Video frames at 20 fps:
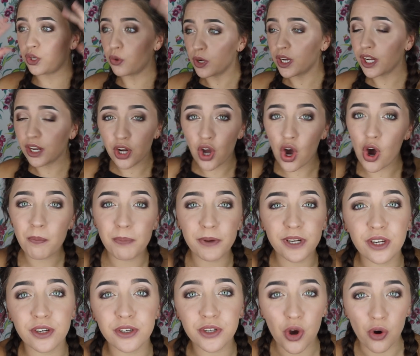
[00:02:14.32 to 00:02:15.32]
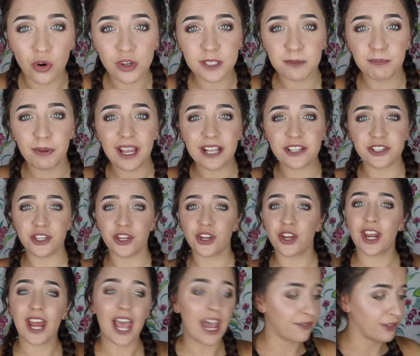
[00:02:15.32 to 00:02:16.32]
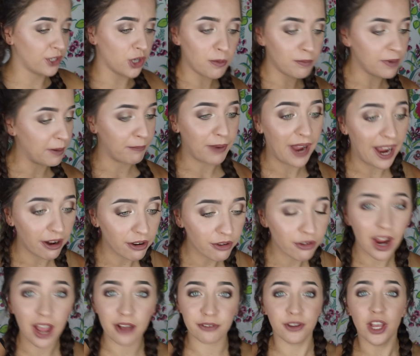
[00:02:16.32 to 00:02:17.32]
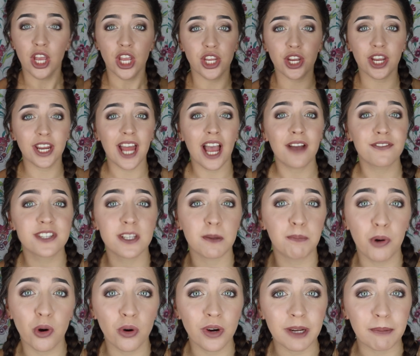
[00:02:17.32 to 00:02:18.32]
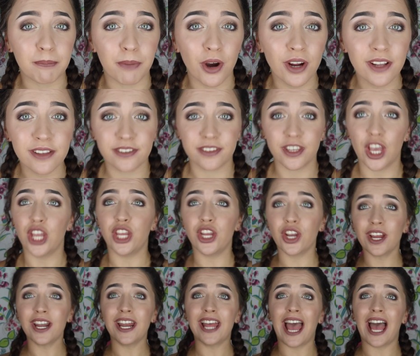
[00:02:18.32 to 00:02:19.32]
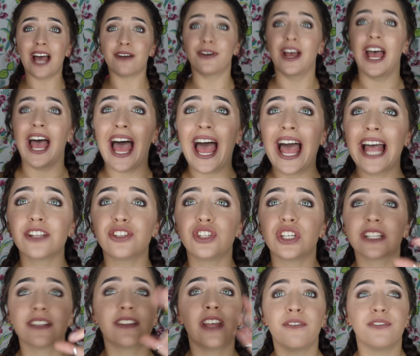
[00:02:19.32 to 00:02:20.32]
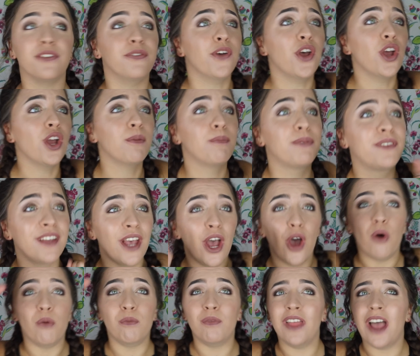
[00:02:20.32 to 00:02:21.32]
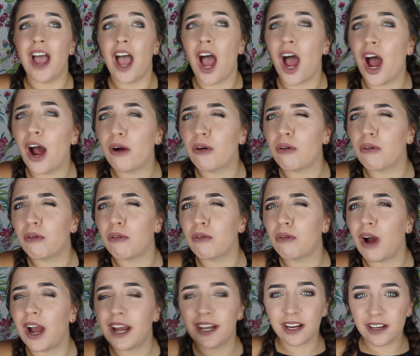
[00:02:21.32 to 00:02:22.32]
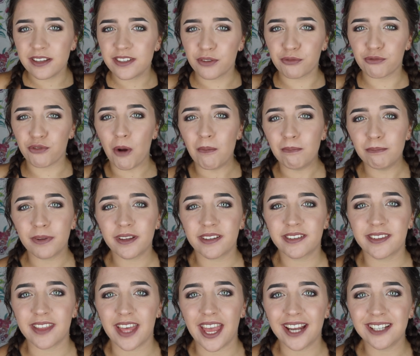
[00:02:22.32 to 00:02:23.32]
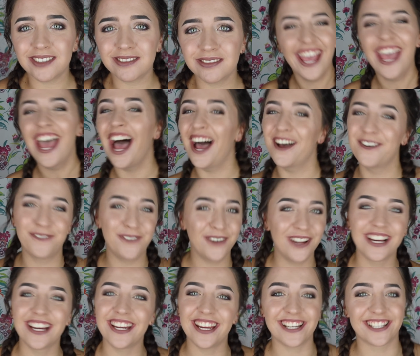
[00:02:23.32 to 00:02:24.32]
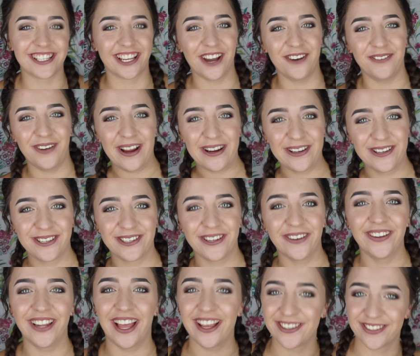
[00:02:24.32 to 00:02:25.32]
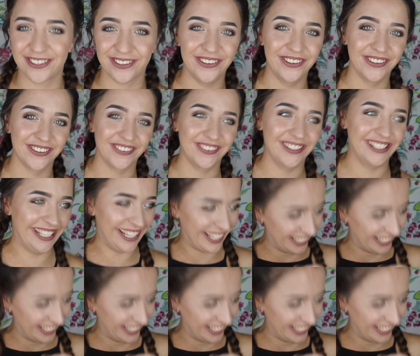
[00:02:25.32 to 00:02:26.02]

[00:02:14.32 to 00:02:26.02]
You're gonna open your notes page and you're gonna have an opening paragraph. You're gonna have supporting points. You're gonna have adjectives, verbs, I nearly said rhombus then. I probably need to go back to school, that's so awkward.